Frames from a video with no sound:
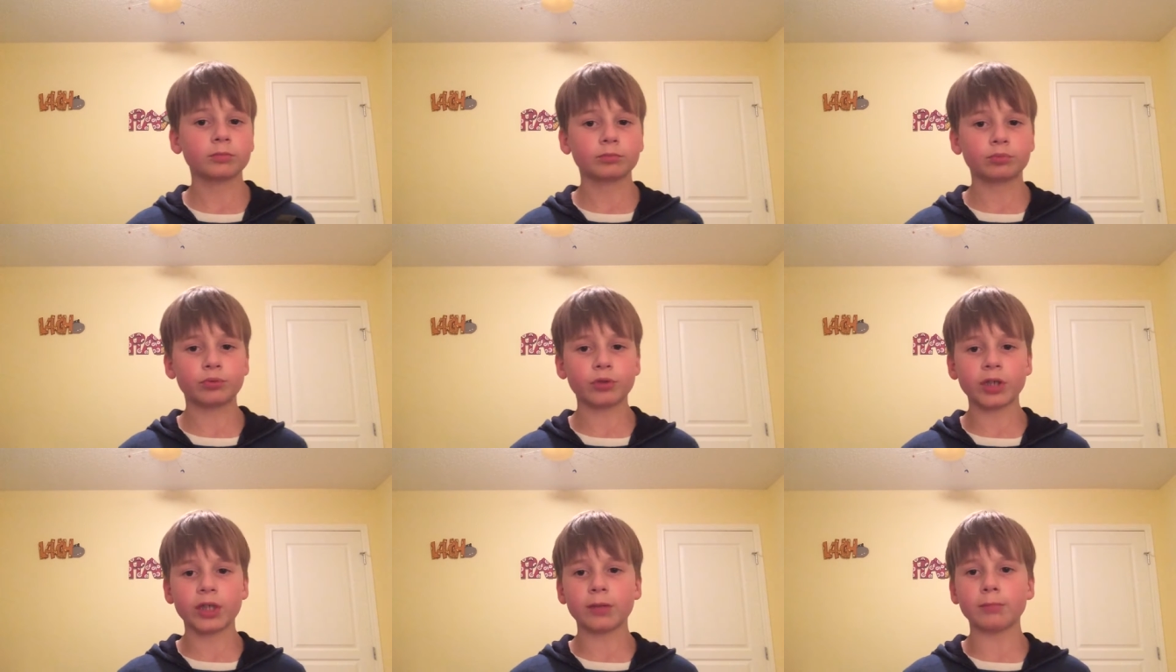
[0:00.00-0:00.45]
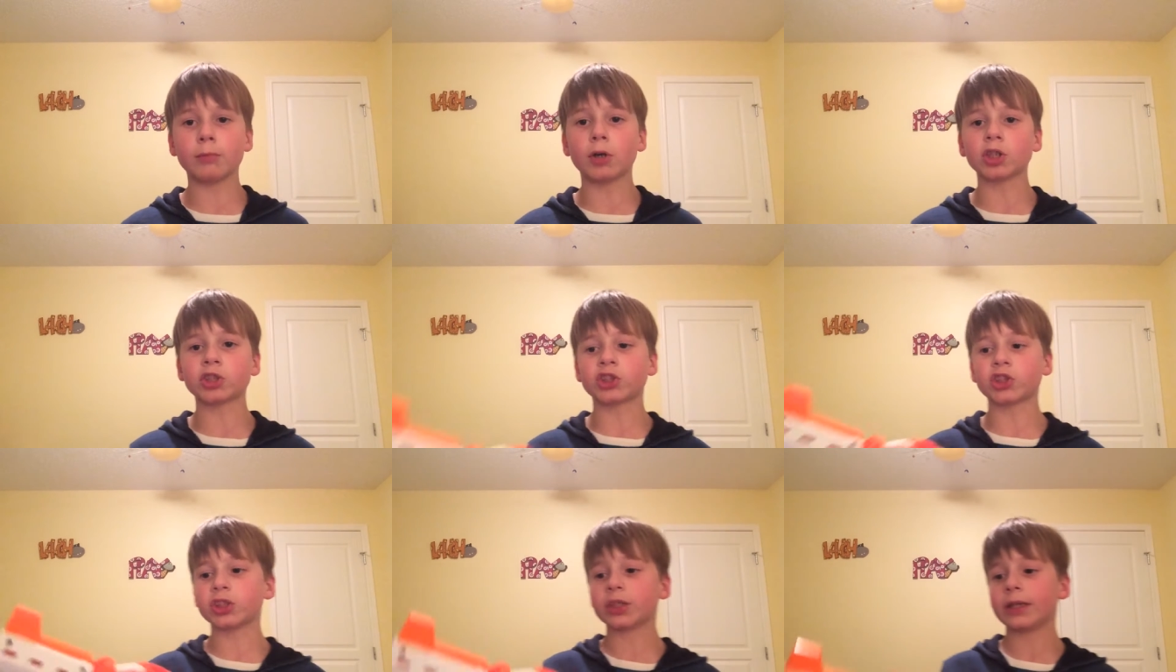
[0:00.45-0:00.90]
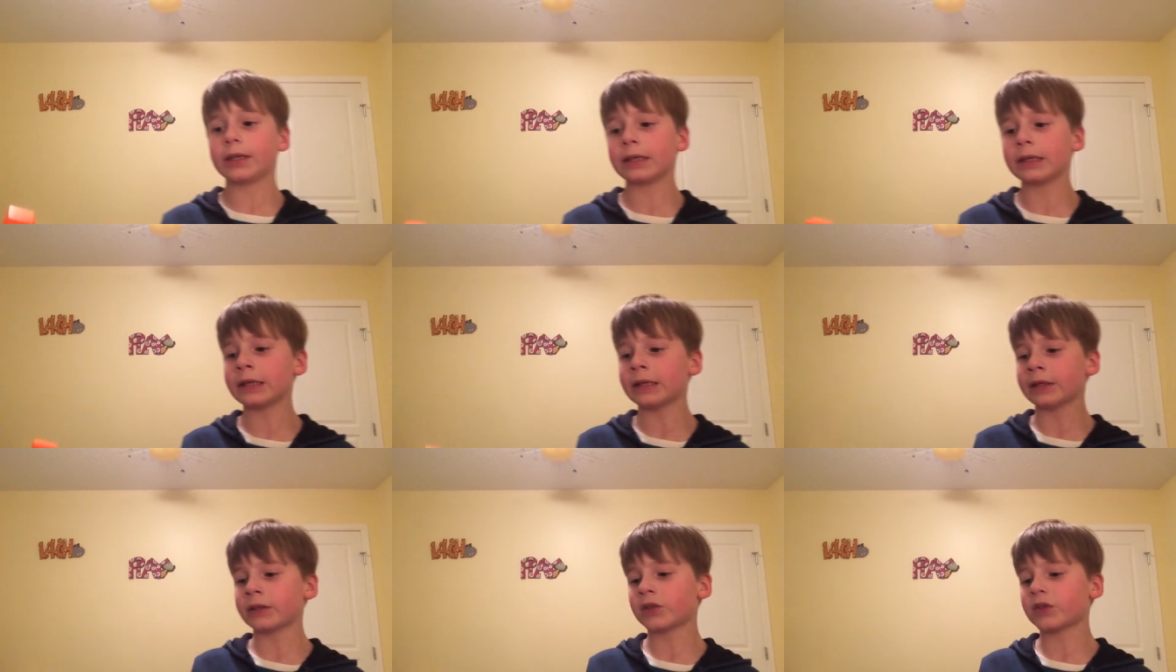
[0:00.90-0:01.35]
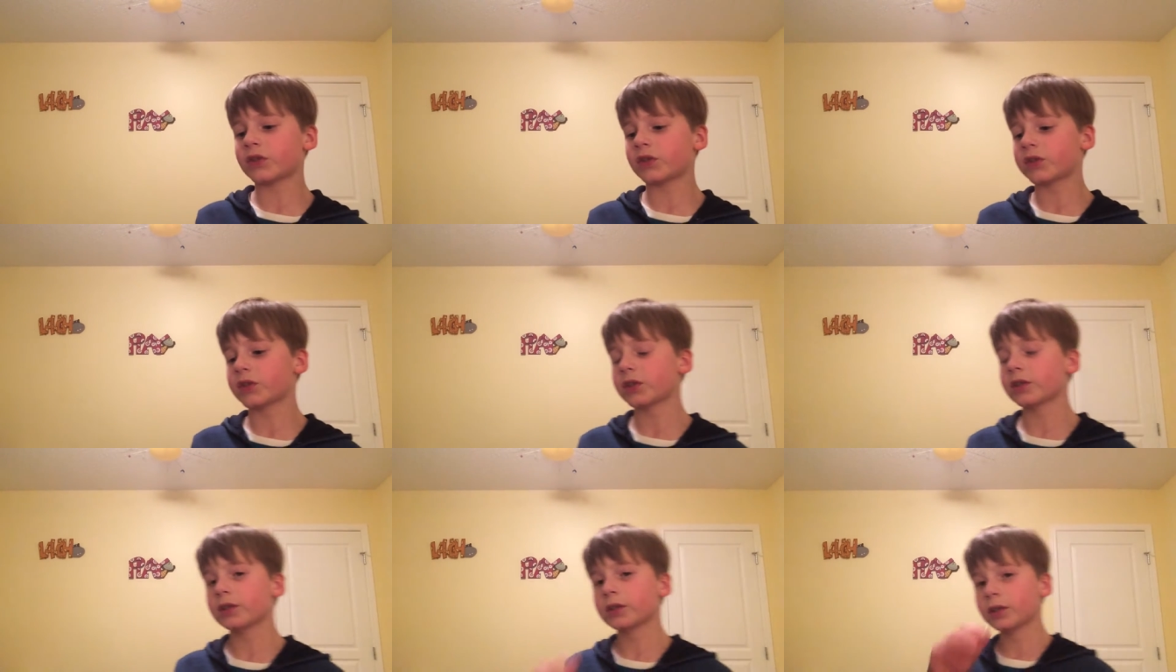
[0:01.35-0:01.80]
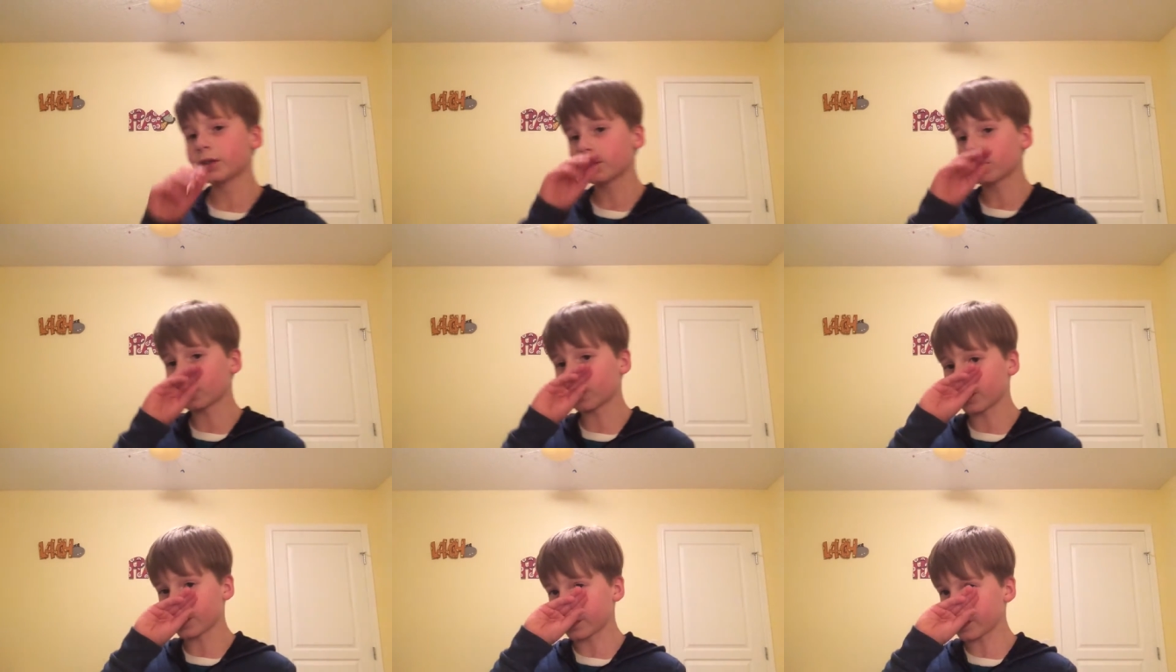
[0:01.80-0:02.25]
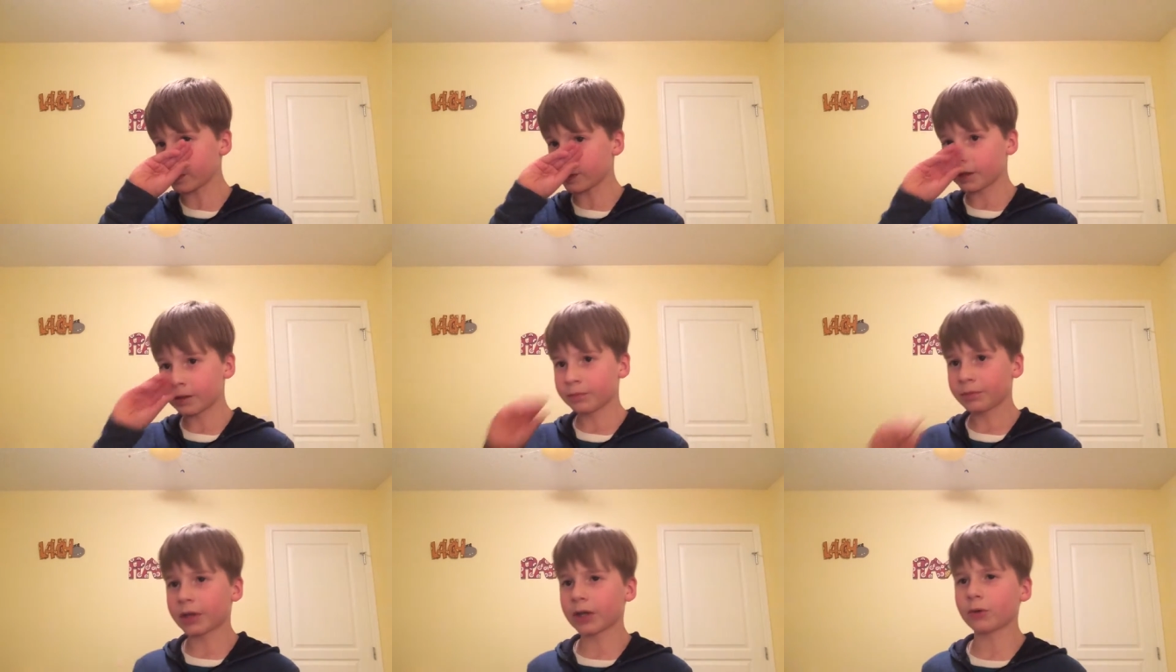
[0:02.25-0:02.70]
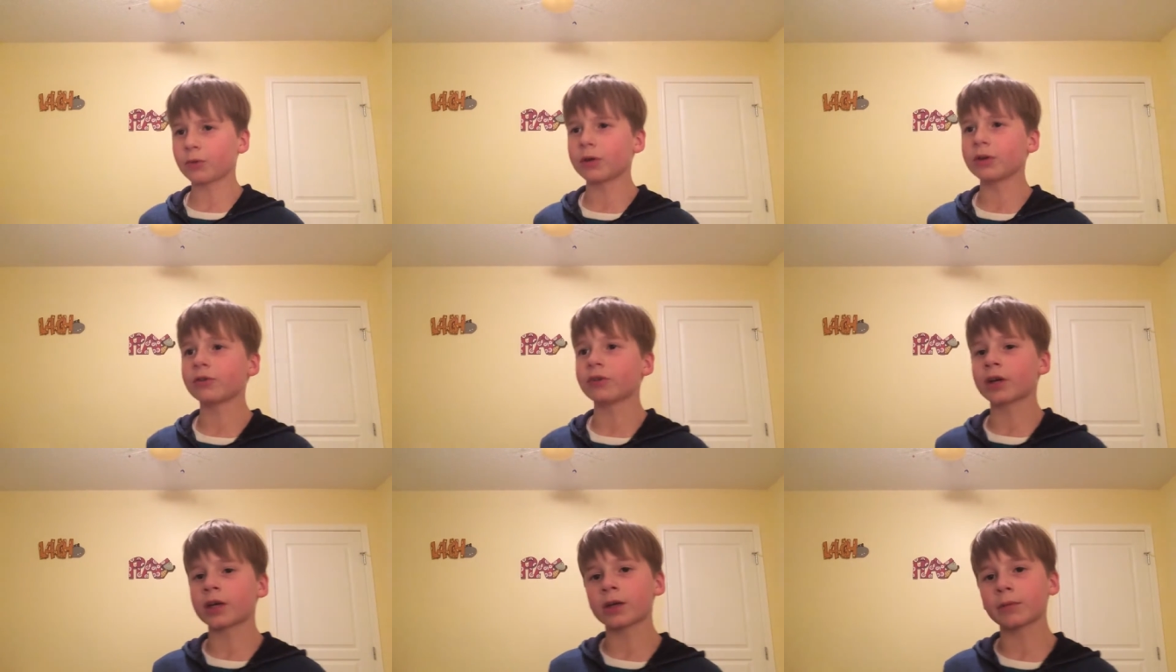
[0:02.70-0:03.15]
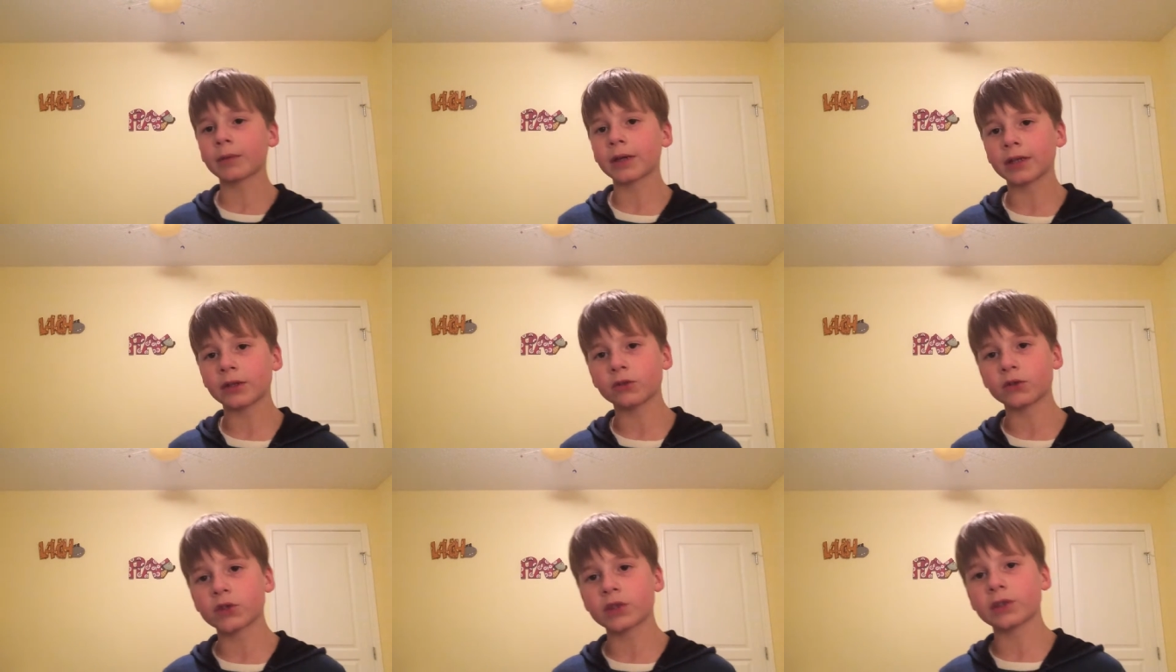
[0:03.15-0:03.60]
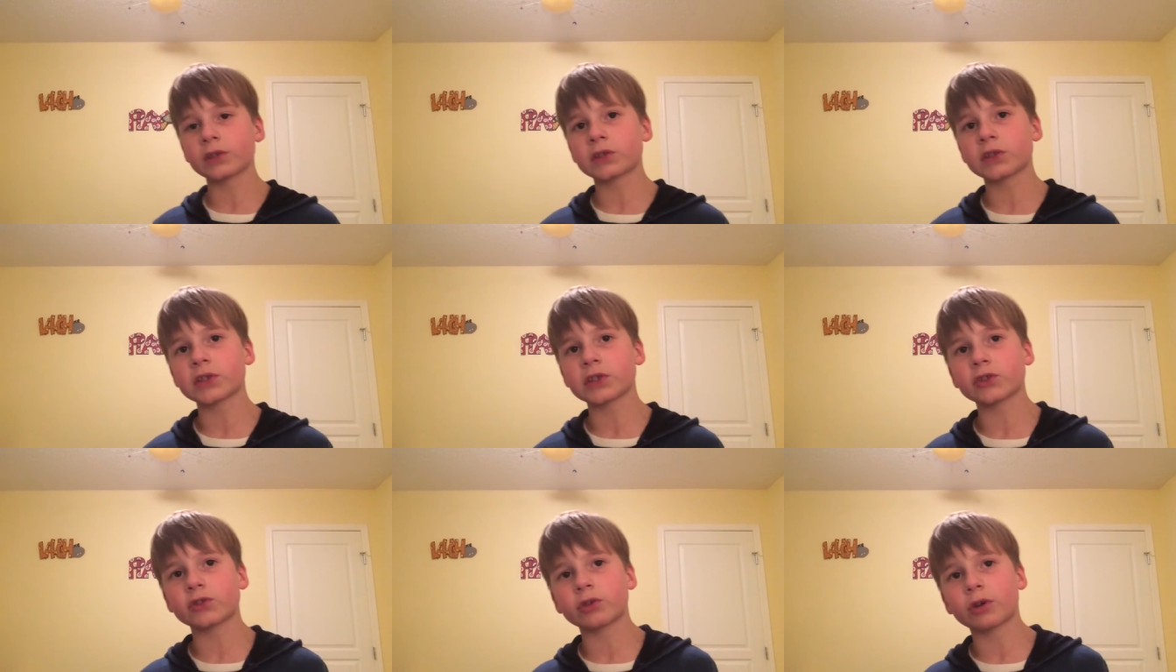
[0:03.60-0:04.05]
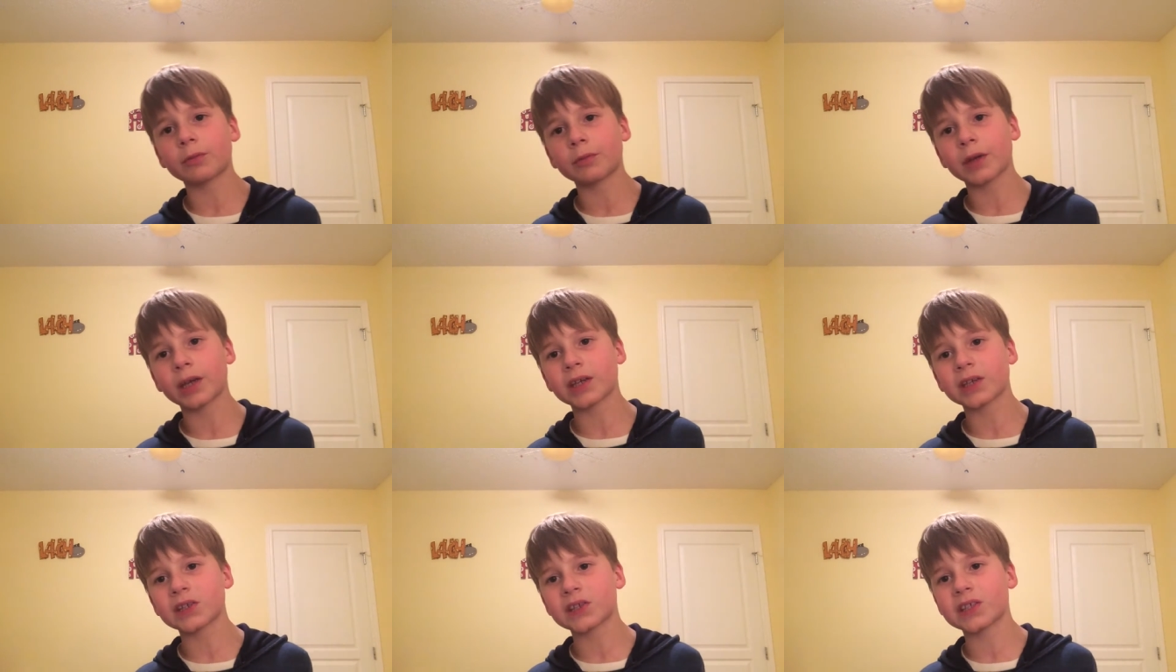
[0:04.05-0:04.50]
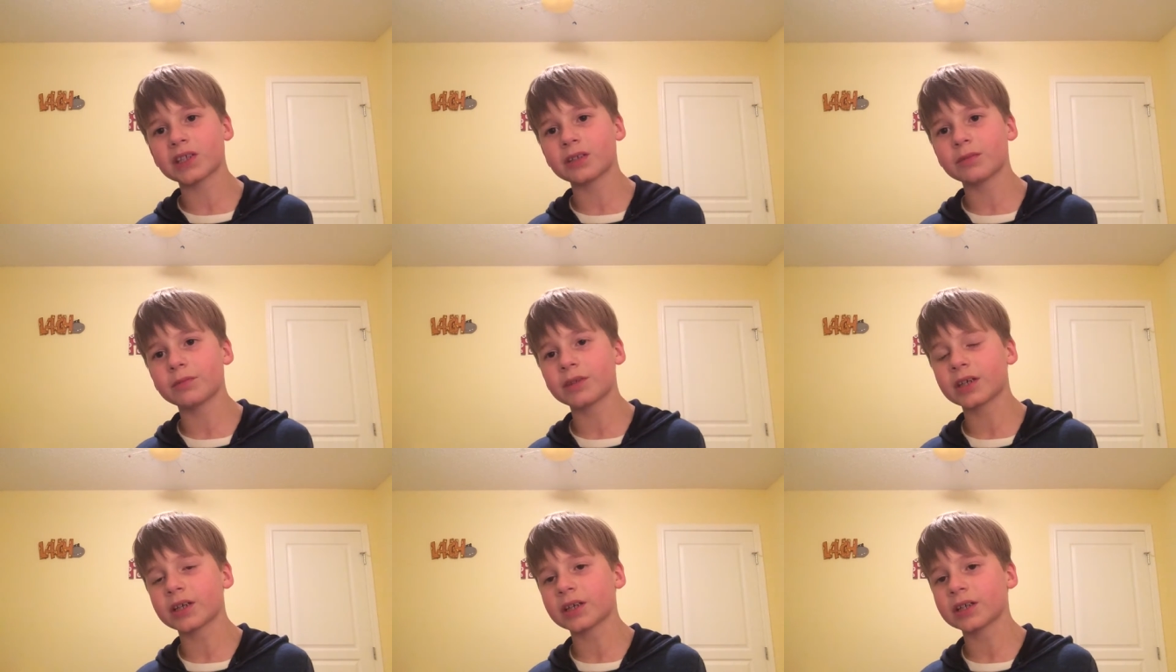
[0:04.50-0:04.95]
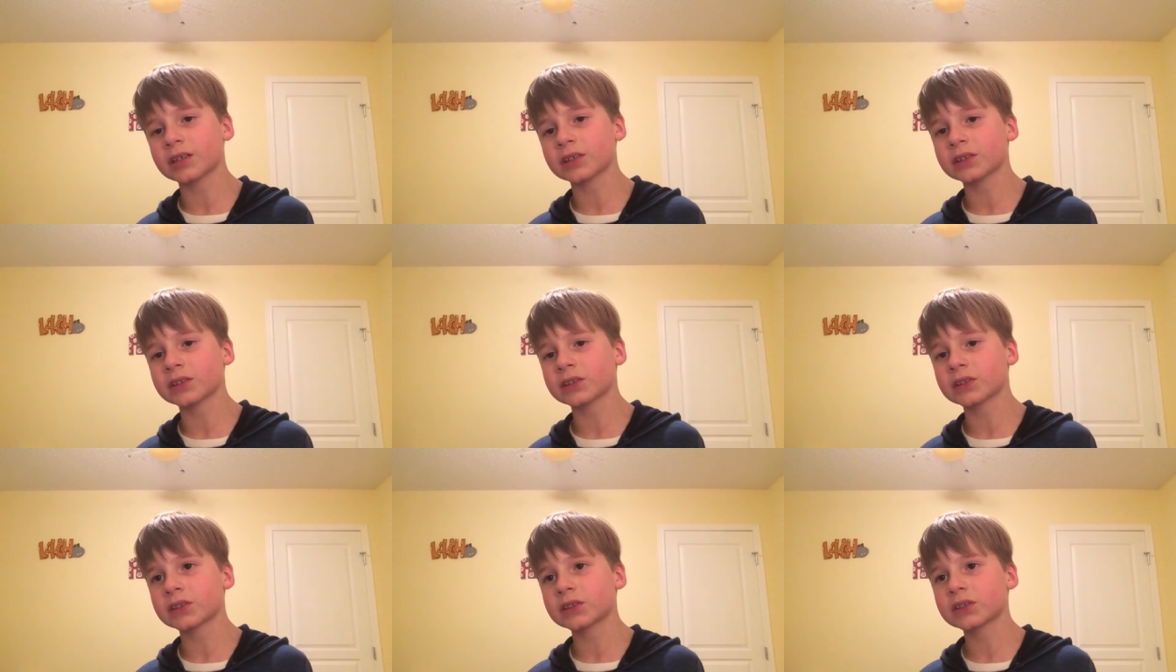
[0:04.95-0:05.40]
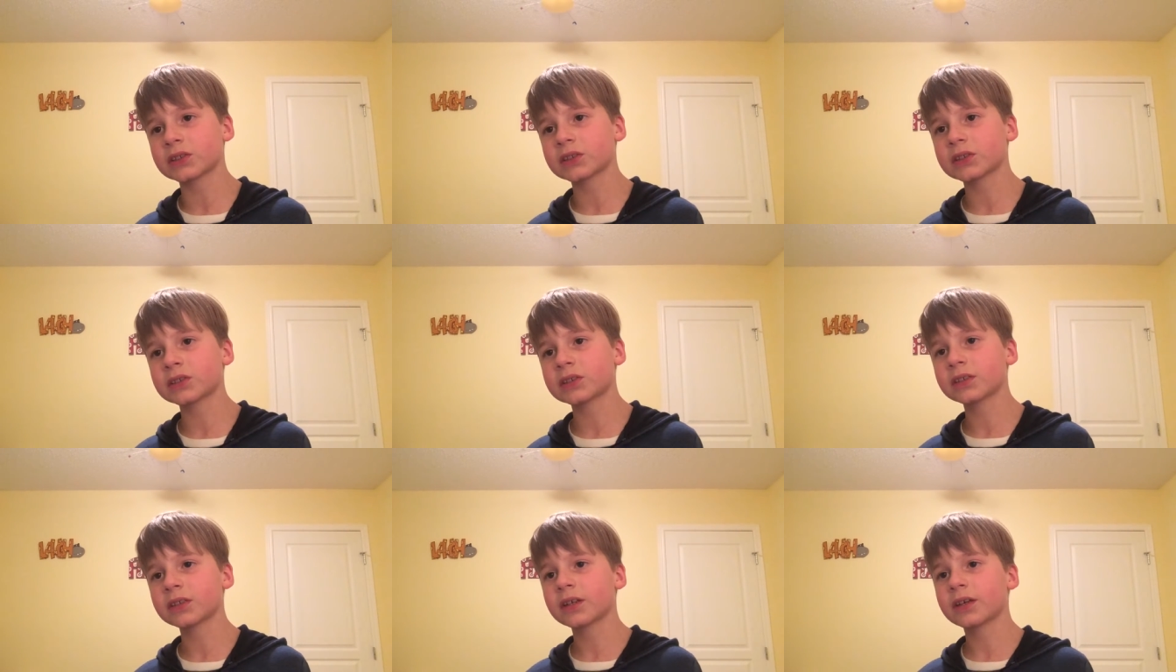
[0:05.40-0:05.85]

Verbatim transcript: Pretty much it. Like, but I wouldn't recommend using a 6 magazine because